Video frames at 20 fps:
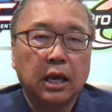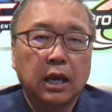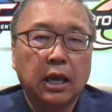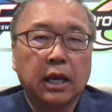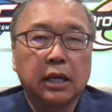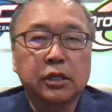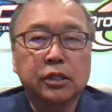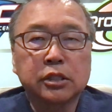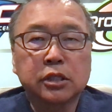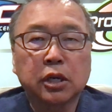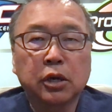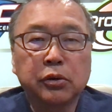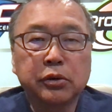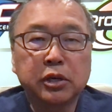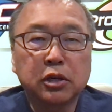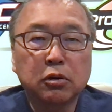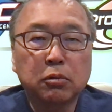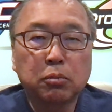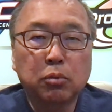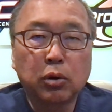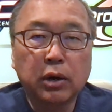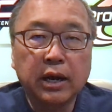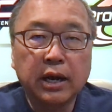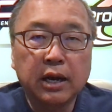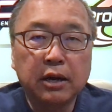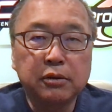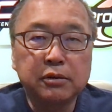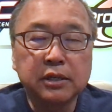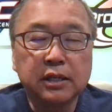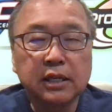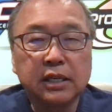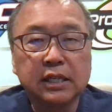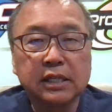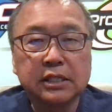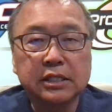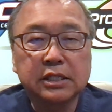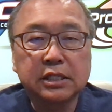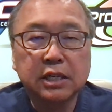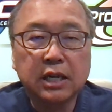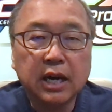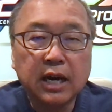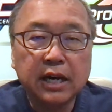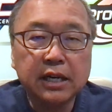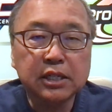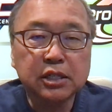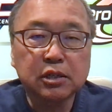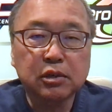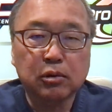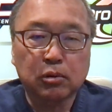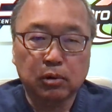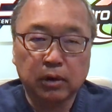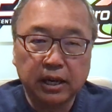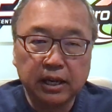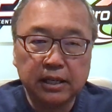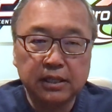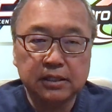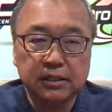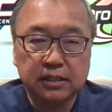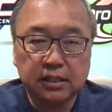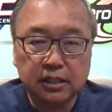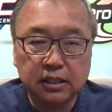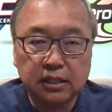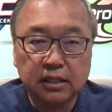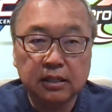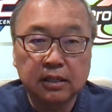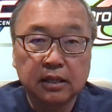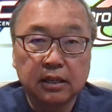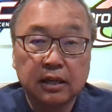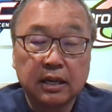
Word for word: Antonio Brown is not crazy.